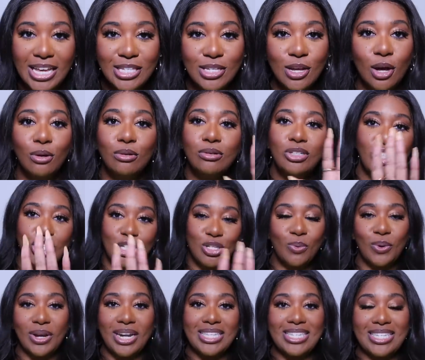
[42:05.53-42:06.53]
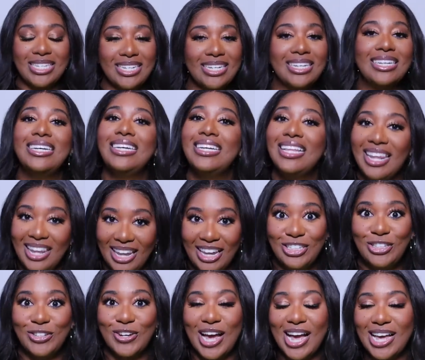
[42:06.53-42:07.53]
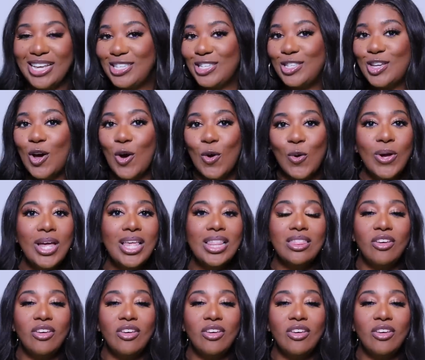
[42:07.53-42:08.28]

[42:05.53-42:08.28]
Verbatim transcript: So just wanted to let you guys know